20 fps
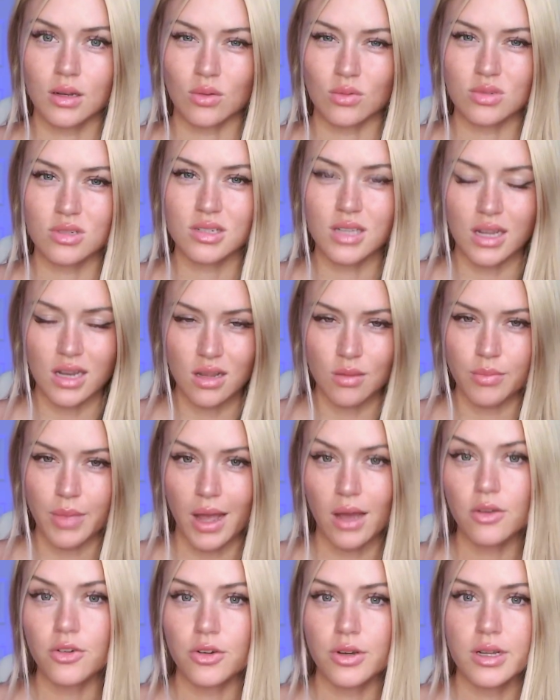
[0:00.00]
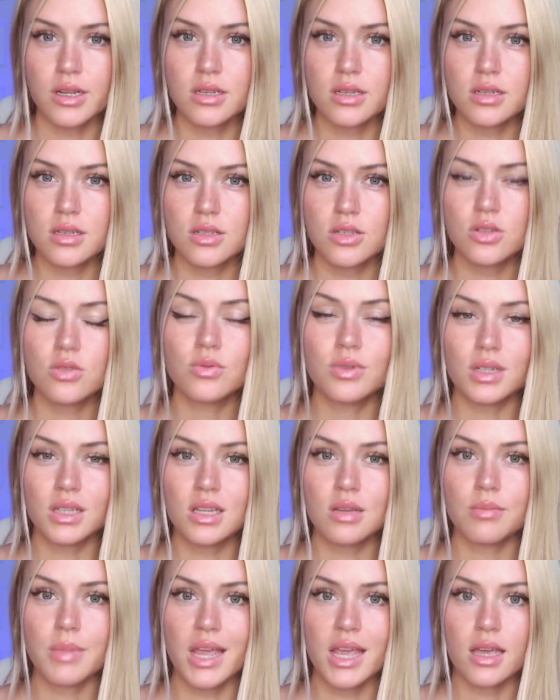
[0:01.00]
setting boundaries to really
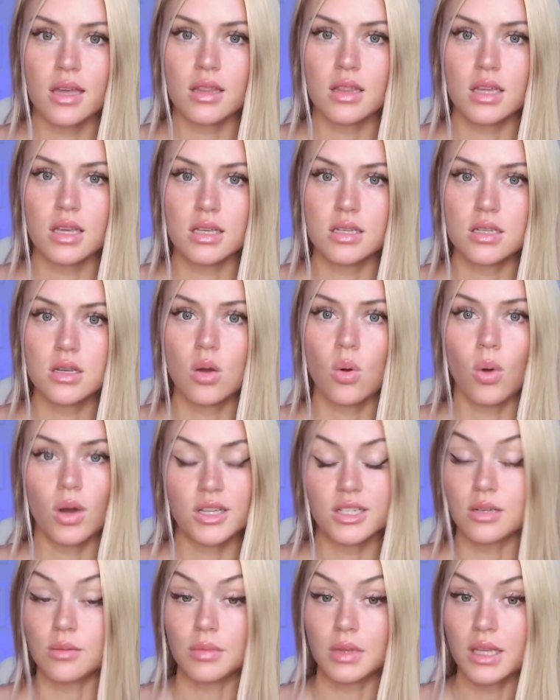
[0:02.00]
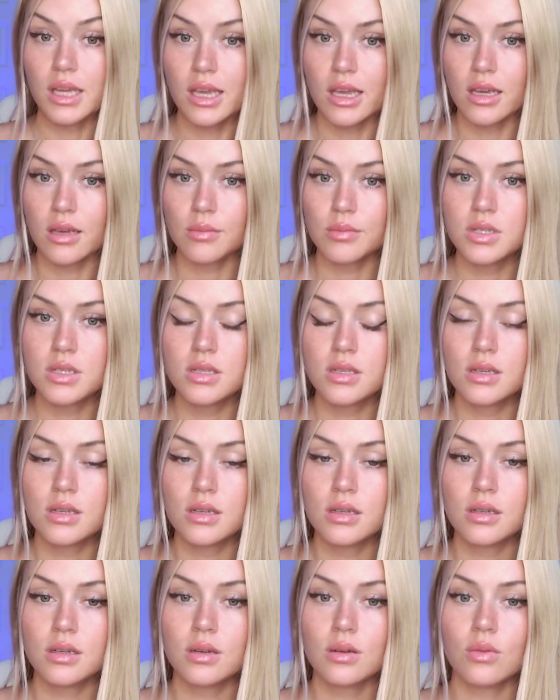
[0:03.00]
make these quantum leaps,
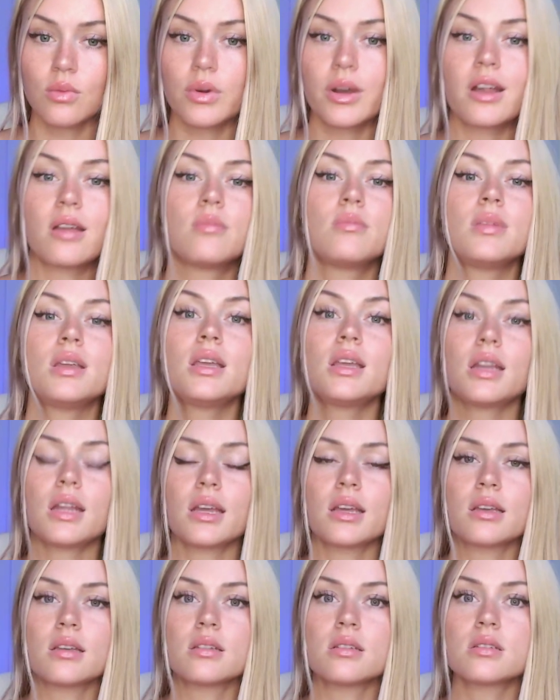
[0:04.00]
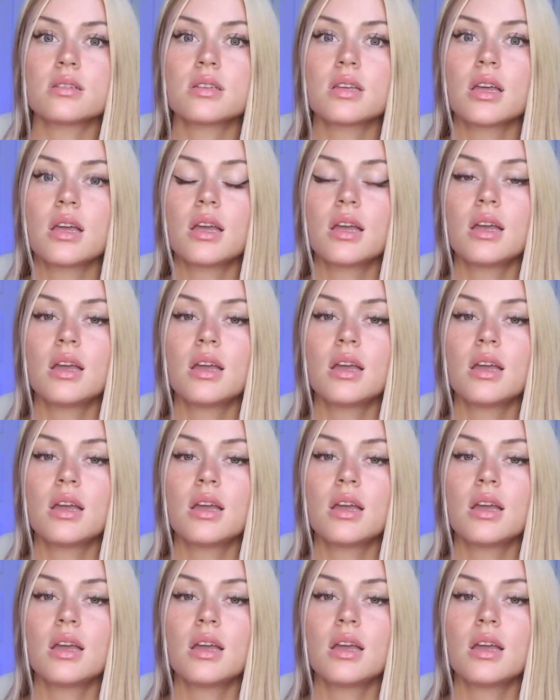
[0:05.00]
what I mean is